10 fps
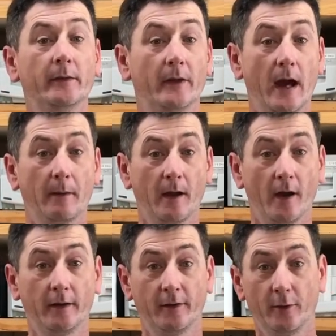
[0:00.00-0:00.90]
Today I'm
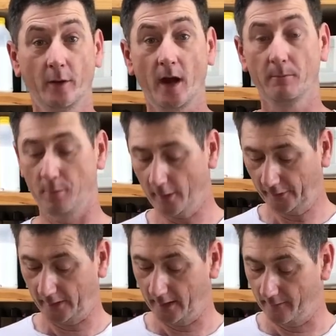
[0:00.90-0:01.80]
going to do an
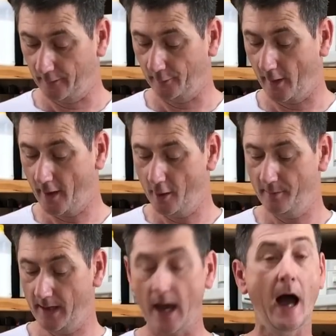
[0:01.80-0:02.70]
unboxing of the Ryobi